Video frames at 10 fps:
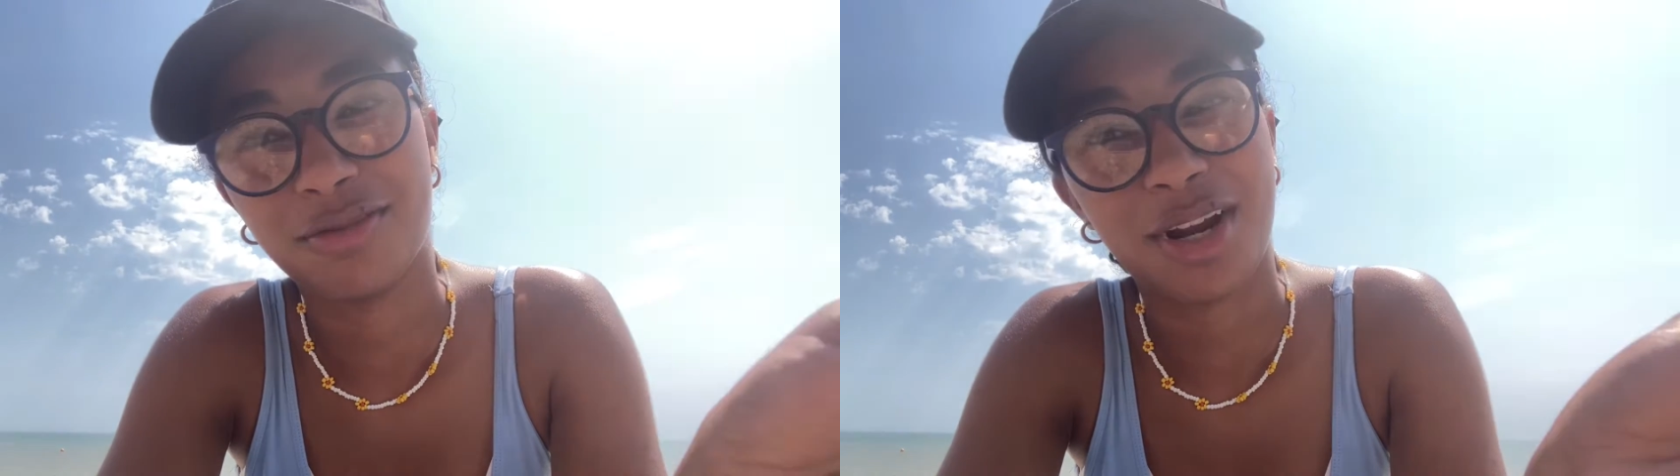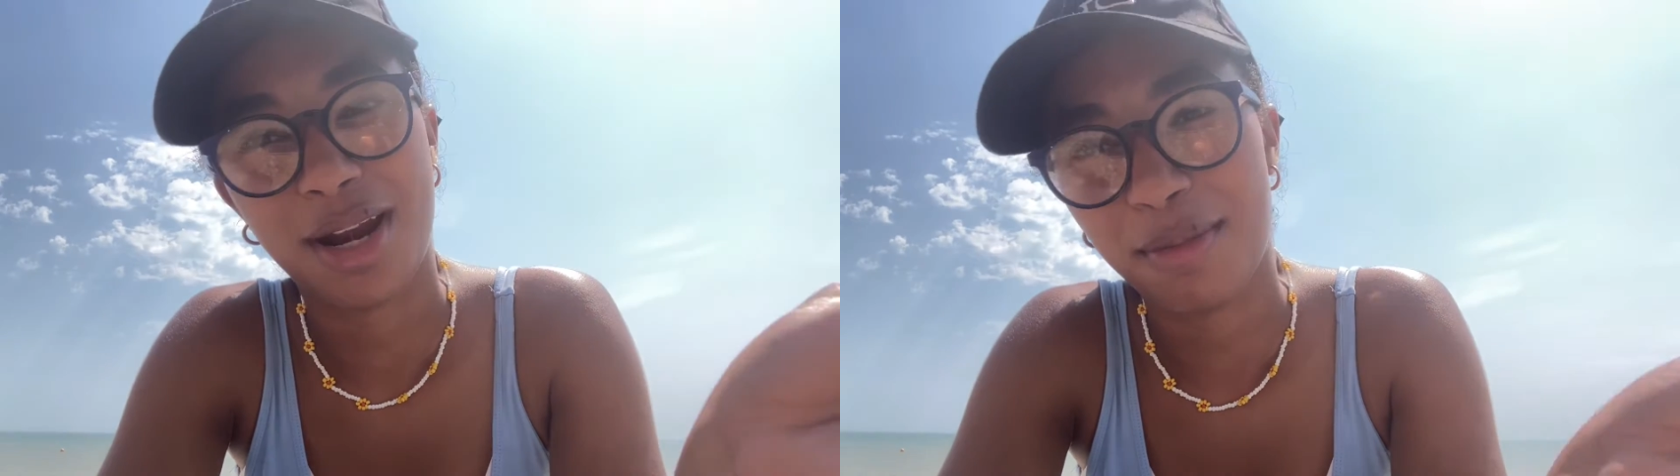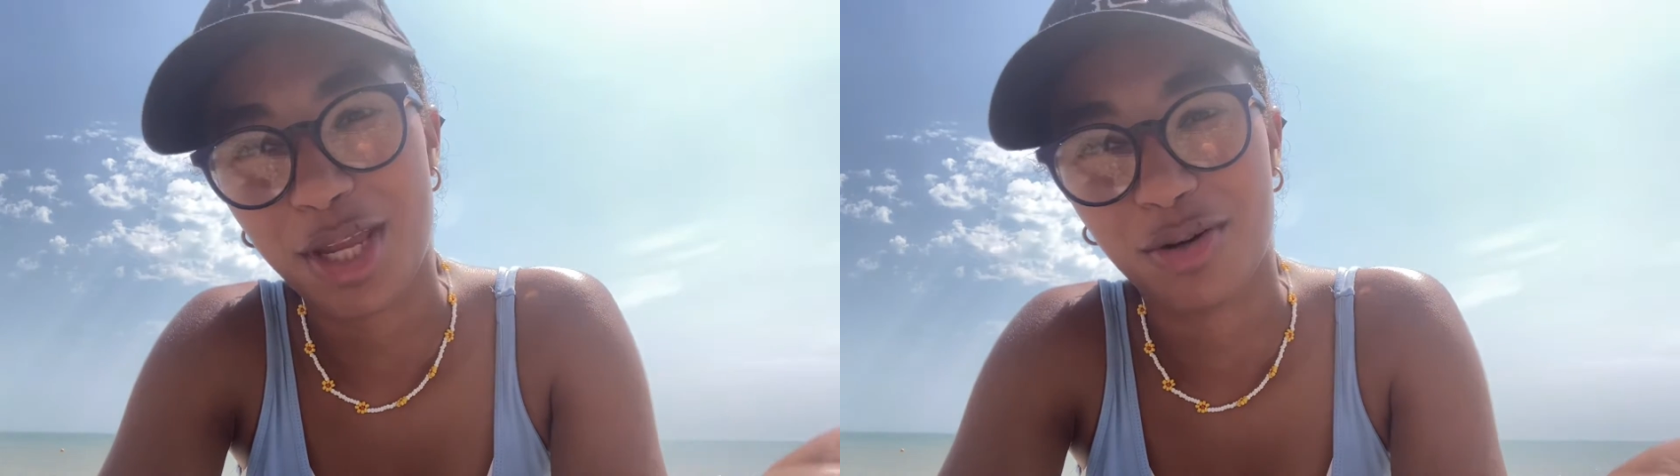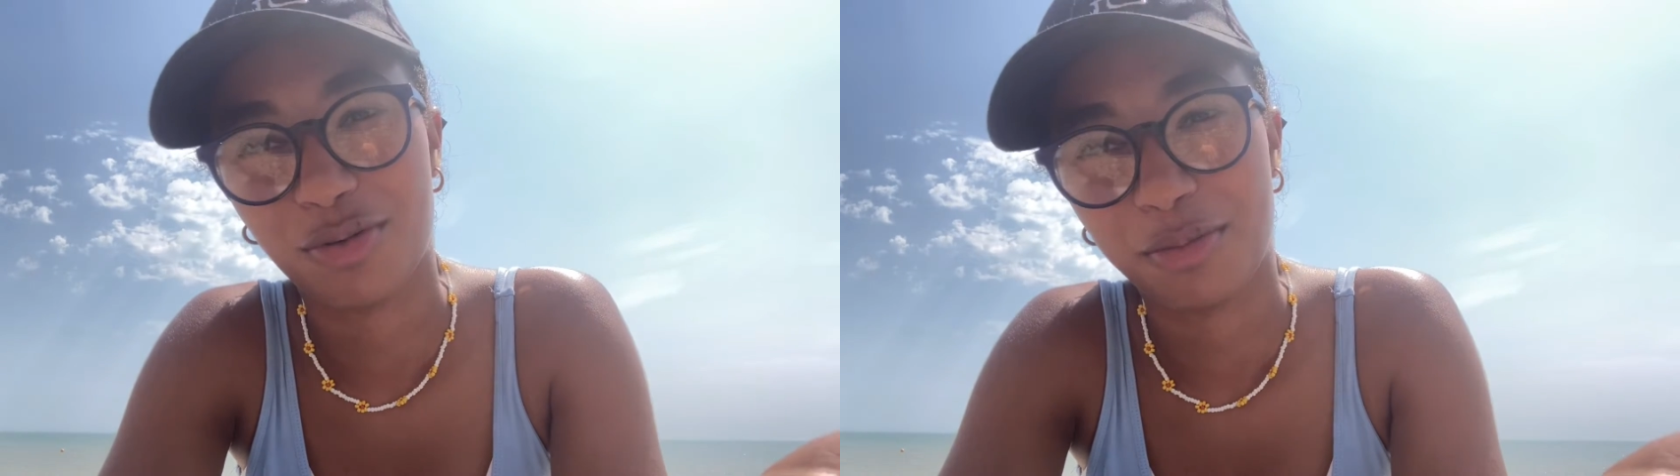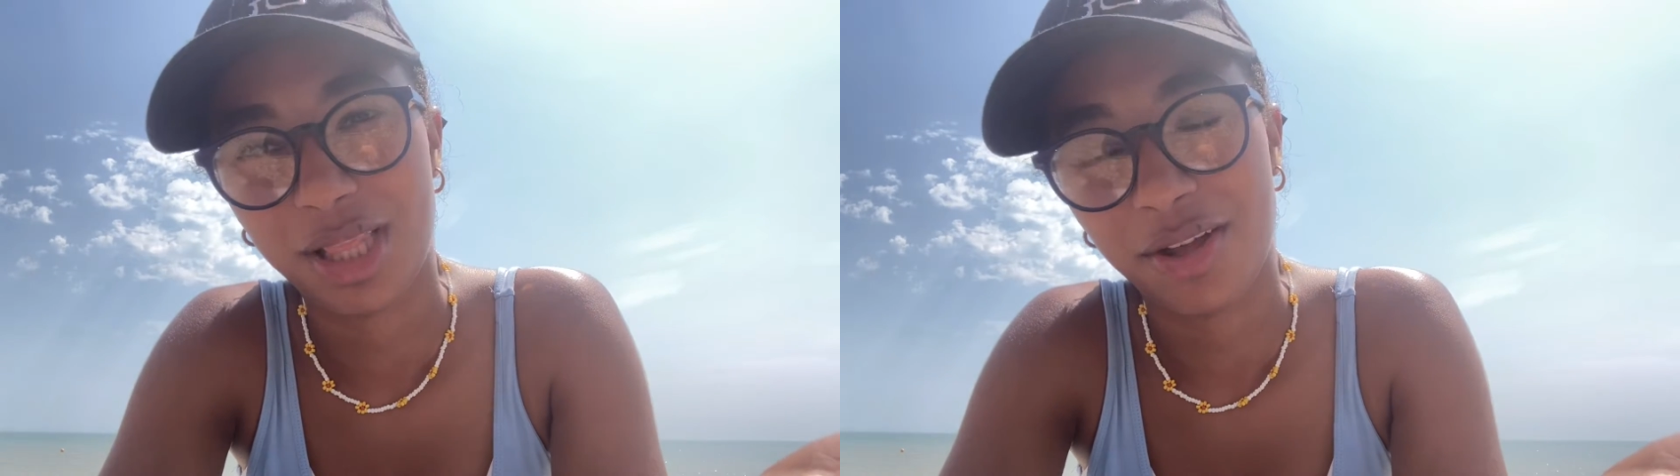trying to make your
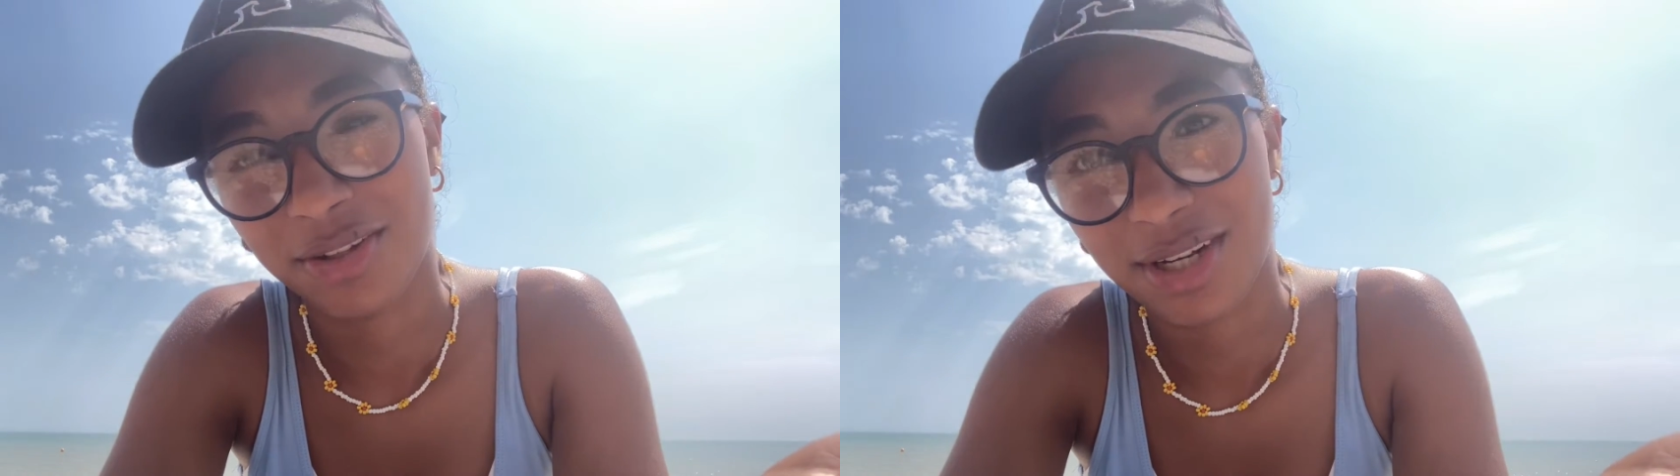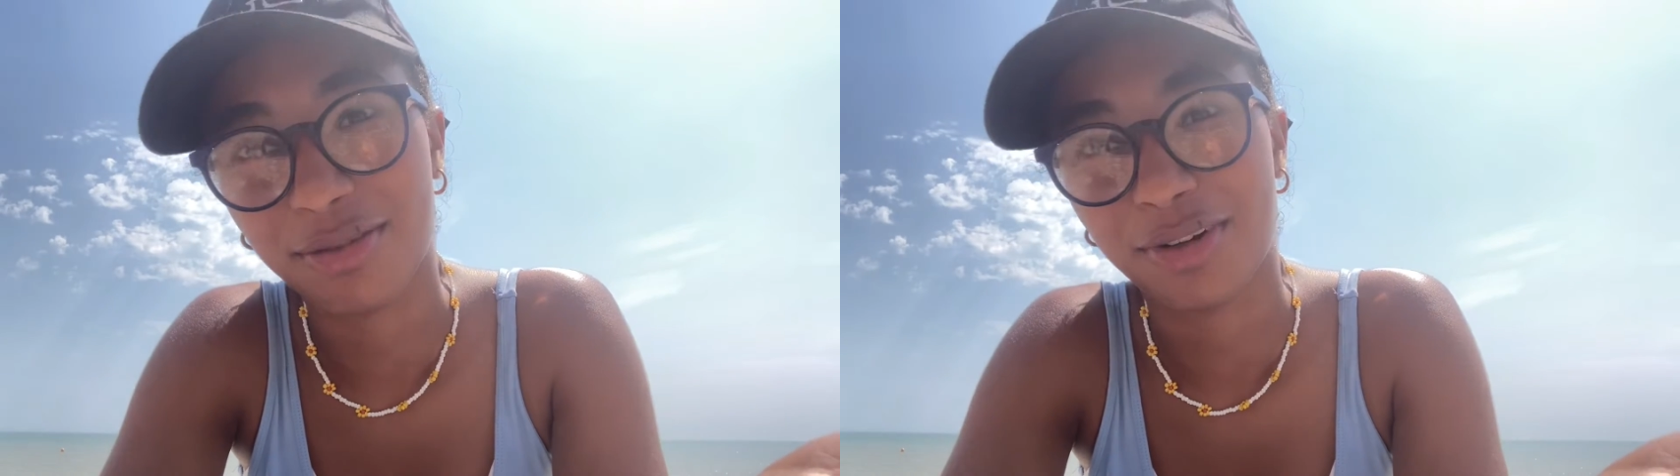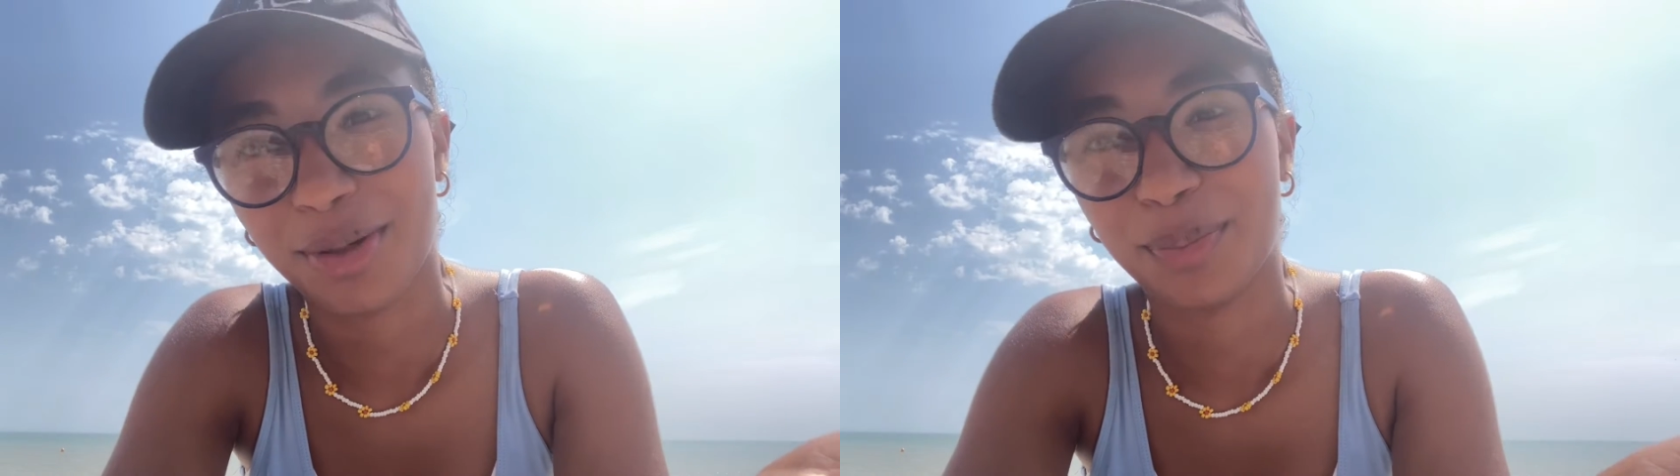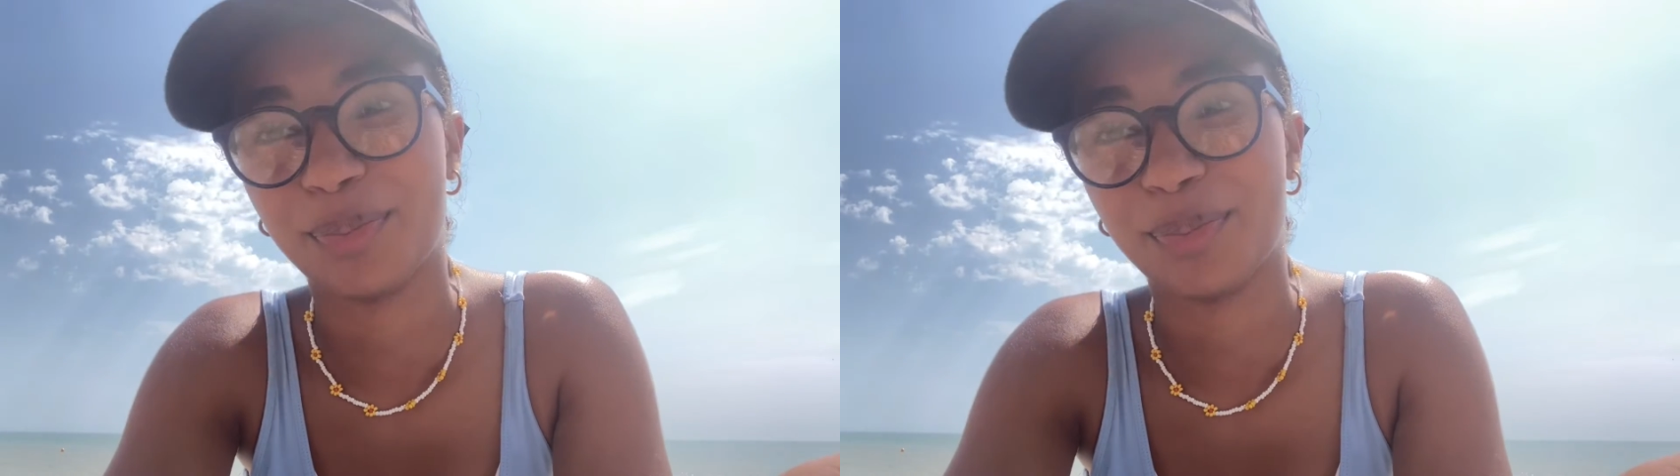room a little different.